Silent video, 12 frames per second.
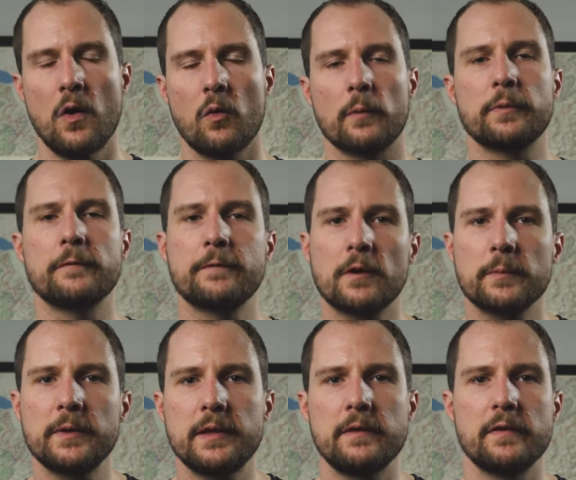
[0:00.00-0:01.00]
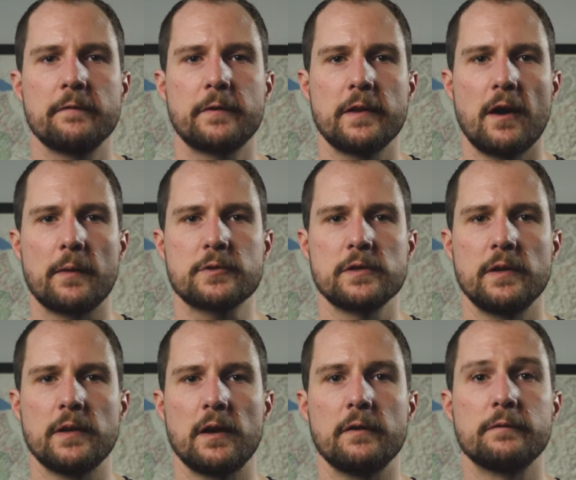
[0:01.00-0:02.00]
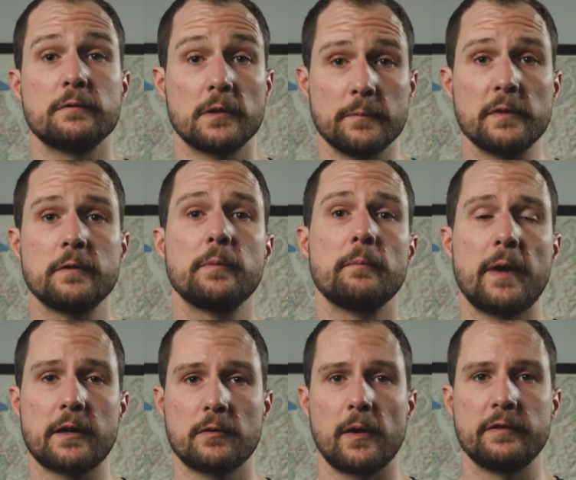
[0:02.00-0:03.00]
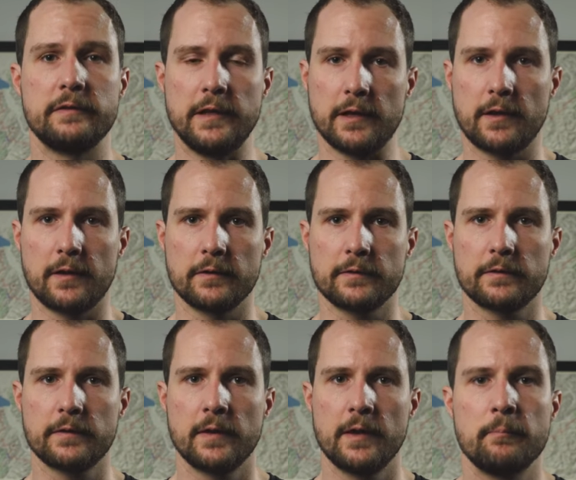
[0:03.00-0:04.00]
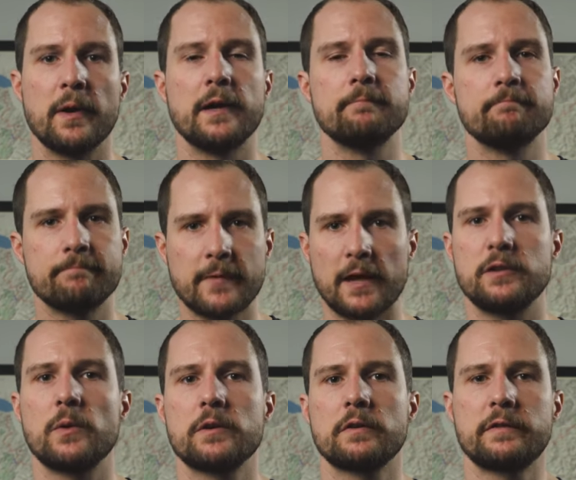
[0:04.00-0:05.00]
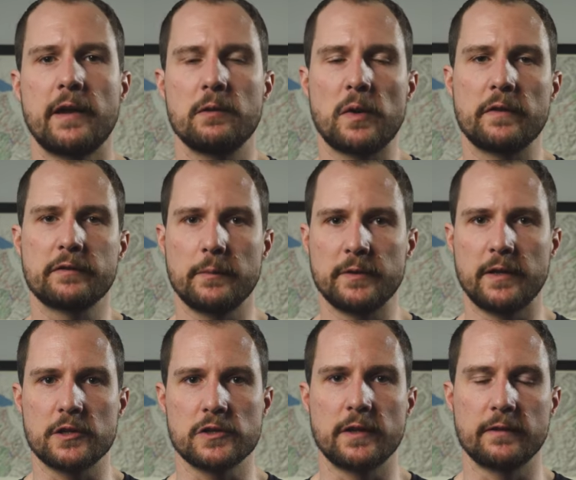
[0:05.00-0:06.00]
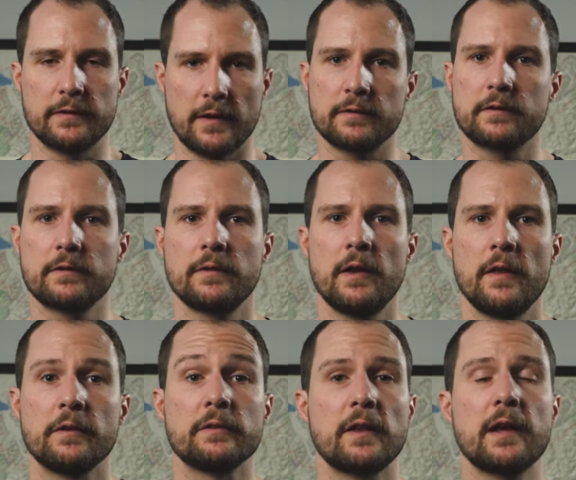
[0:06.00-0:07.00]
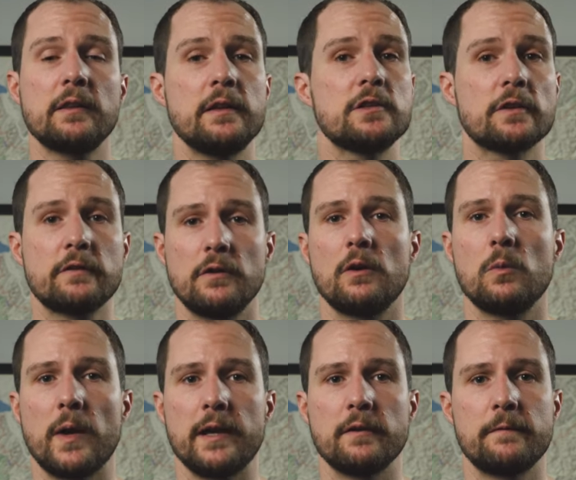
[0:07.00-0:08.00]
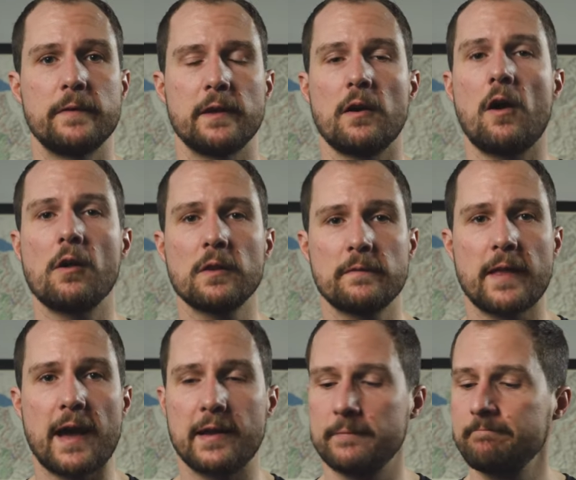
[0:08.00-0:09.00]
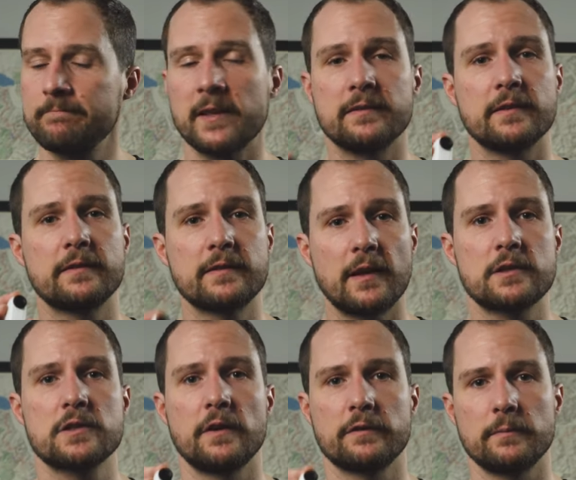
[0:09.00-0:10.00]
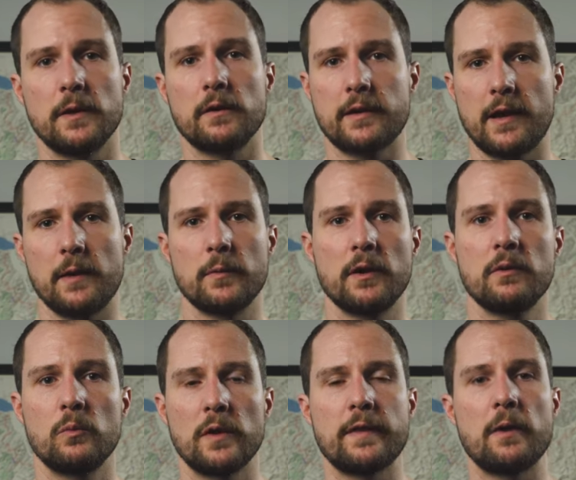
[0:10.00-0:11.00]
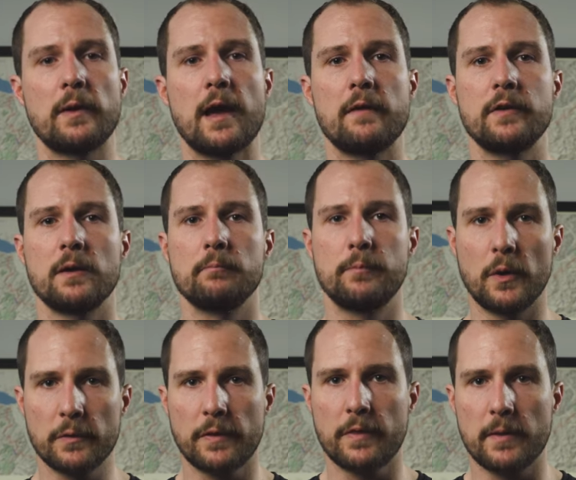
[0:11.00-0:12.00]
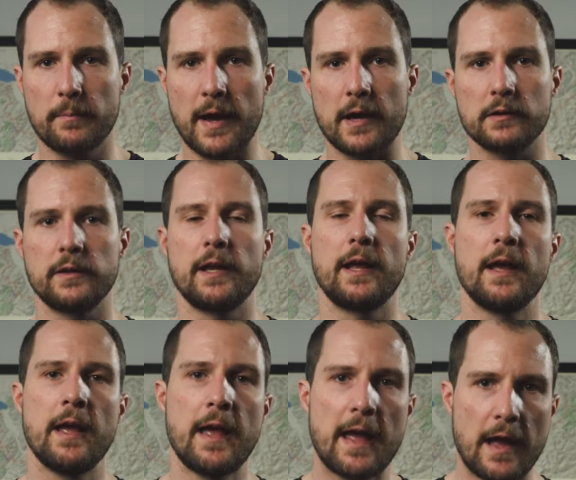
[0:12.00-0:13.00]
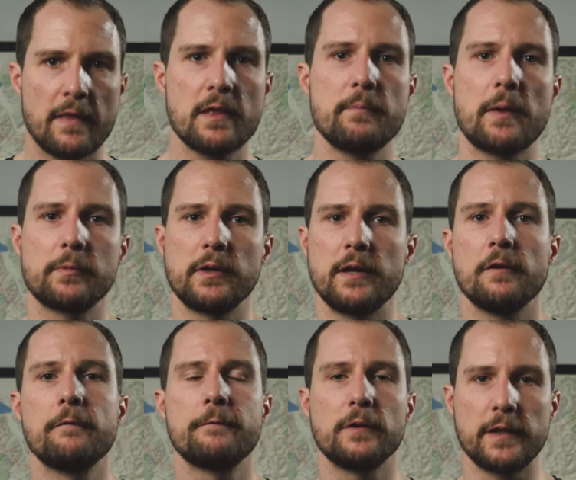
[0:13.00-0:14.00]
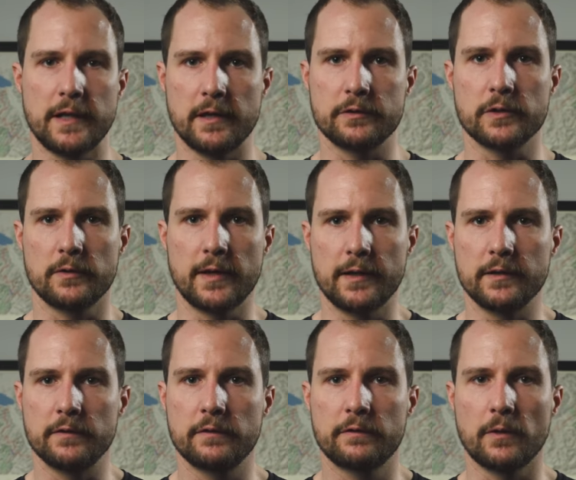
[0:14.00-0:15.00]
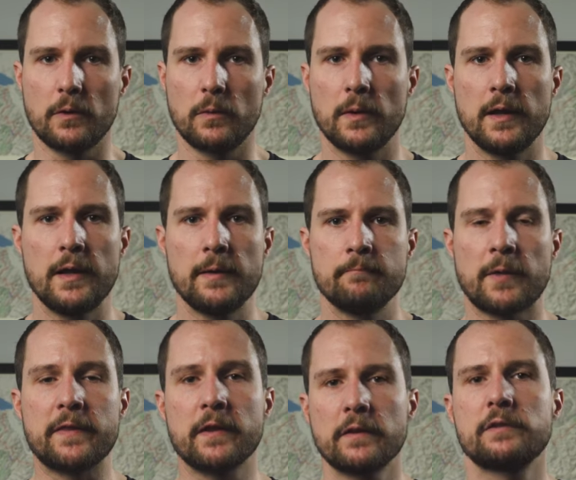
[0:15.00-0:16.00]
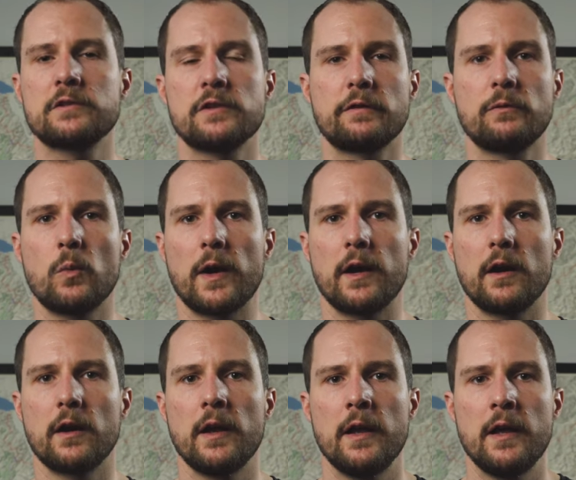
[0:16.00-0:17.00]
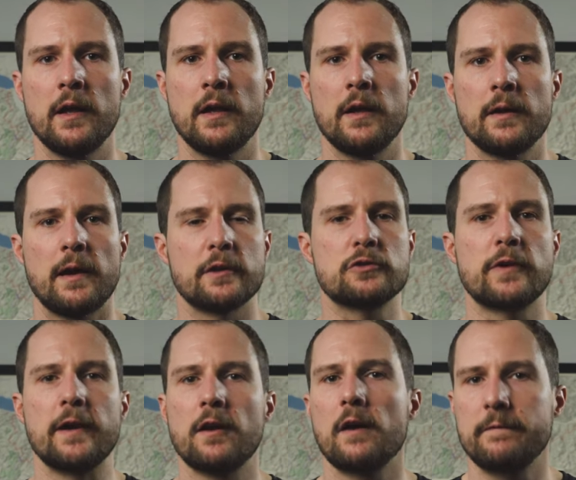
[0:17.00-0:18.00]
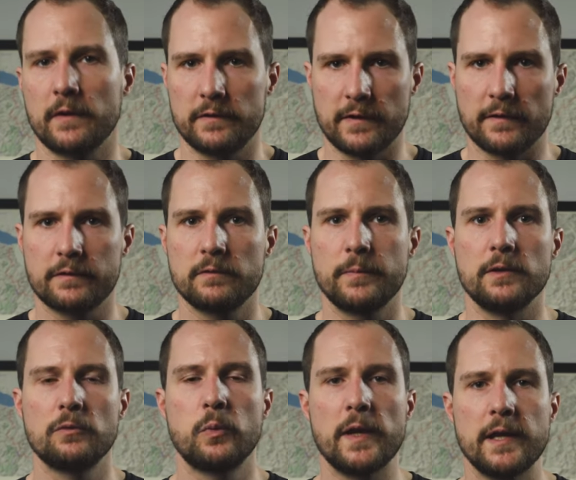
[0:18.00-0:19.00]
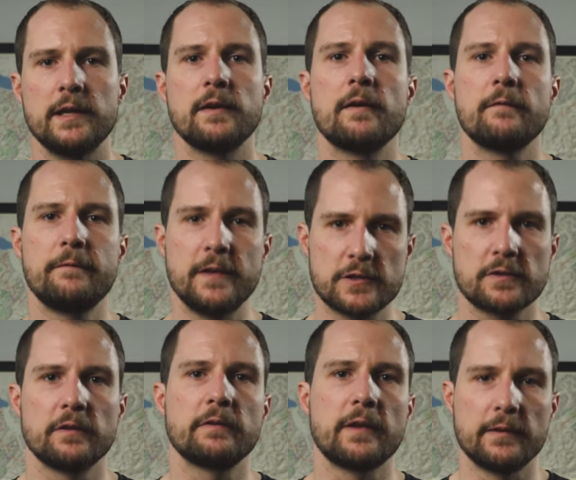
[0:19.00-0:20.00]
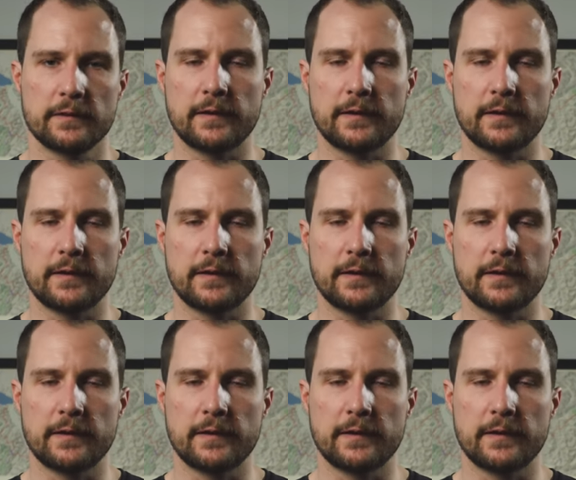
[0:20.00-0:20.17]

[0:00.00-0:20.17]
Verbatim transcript: or preferably even for the option of removable micro S D cards. But I do understand why this limitation exists. There's likely just no way to fit all of that into such a small camera without having both the battery and the memory fully integrated. So I think this is just where a trade-off exists between features and